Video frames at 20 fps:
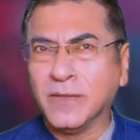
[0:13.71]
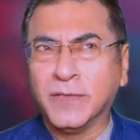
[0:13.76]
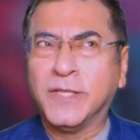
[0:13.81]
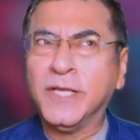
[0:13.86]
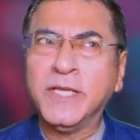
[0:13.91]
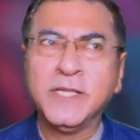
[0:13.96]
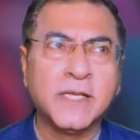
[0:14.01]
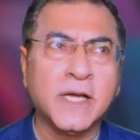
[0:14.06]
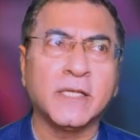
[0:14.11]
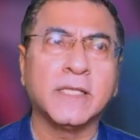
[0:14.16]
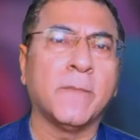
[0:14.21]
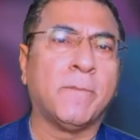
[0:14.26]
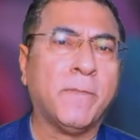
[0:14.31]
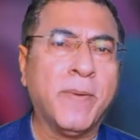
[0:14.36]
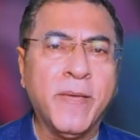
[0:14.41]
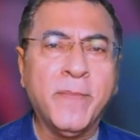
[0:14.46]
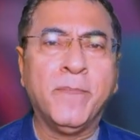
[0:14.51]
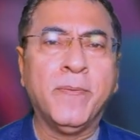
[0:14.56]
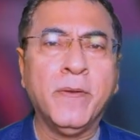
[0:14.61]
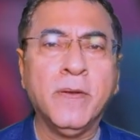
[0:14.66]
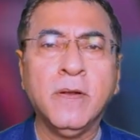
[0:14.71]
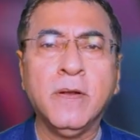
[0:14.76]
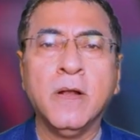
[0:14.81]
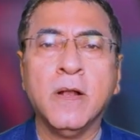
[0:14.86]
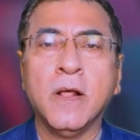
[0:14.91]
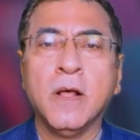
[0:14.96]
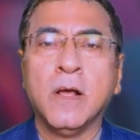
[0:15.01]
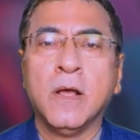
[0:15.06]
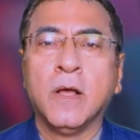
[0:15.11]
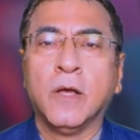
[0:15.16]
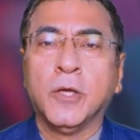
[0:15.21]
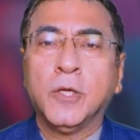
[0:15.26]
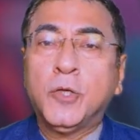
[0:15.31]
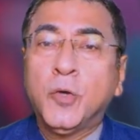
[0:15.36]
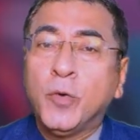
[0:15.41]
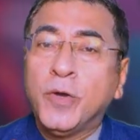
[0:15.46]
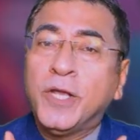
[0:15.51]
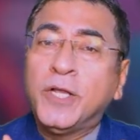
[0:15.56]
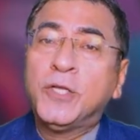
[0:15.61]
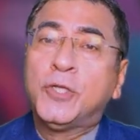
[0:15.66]
These are the people
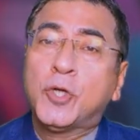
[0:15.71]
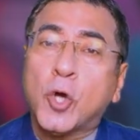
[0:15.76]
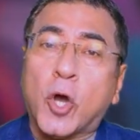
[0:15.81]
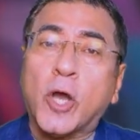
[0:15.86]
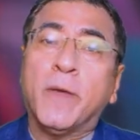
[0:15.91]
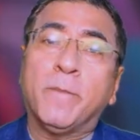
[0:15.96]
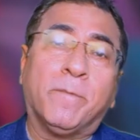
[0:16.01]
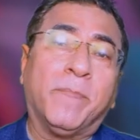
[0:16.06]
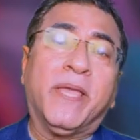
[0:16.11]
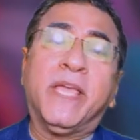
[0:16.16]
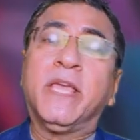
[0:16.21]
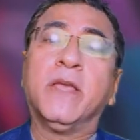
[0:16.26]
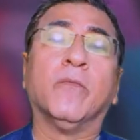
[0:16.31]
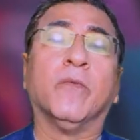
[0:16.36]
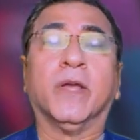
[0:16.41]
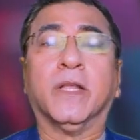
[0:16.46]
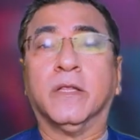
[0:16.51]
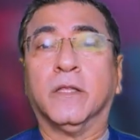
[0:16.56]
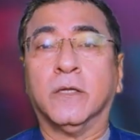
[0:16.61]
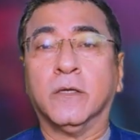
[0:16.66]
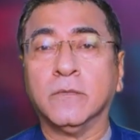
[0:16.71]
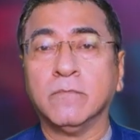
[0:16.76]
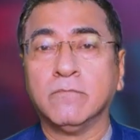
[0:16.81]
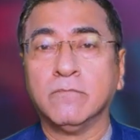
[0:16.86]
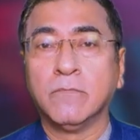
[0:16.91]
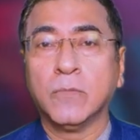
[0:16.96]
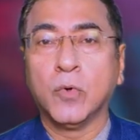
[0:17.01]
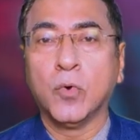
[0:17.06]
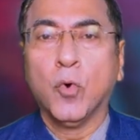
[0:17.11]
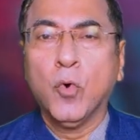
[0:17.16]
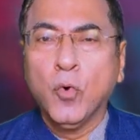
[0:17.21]
you enjoy being with,